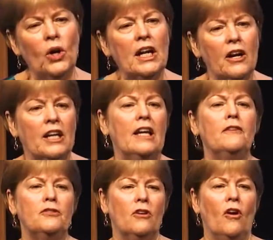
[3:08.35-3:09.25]
what our
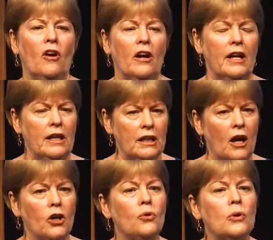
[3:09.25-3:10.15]
gifts are in
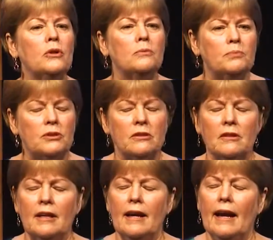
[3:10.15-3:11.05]
our groups
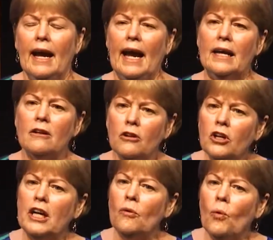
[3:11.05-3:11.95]
and
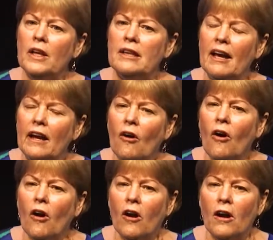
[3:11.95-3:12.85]
look at what they
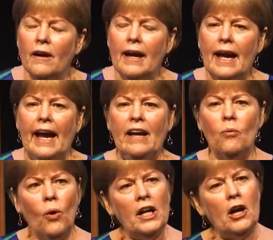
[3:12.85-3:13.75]
are and
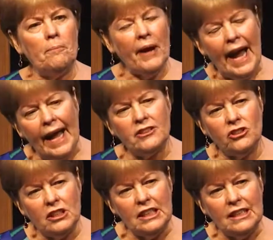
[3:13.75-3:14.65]
what our
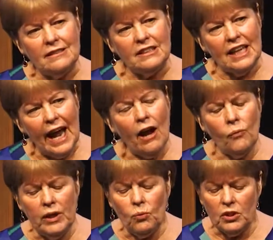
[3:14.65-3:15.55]
passion is and how
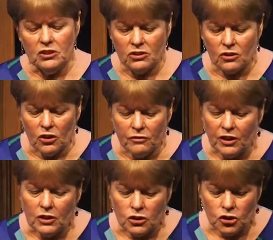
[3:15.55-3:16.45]
we want to serve
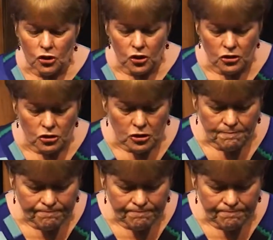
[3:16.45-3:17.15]
in the church.